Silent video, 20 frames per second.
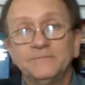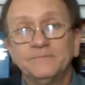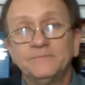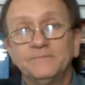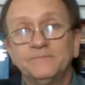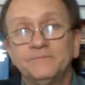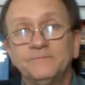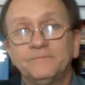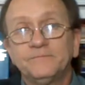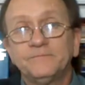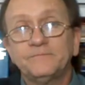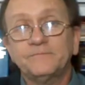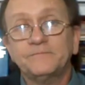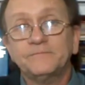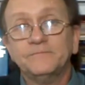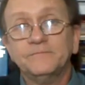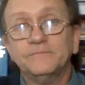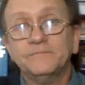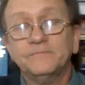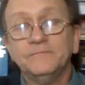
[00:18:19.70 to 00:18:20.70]

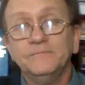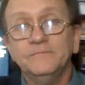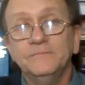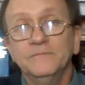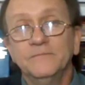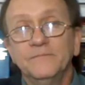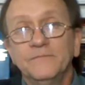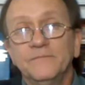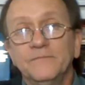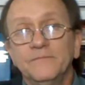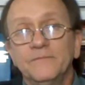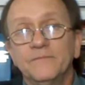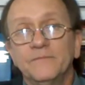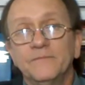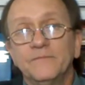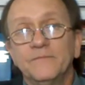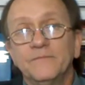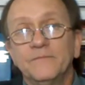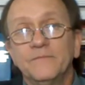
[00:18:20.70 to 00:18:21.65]
[no speech]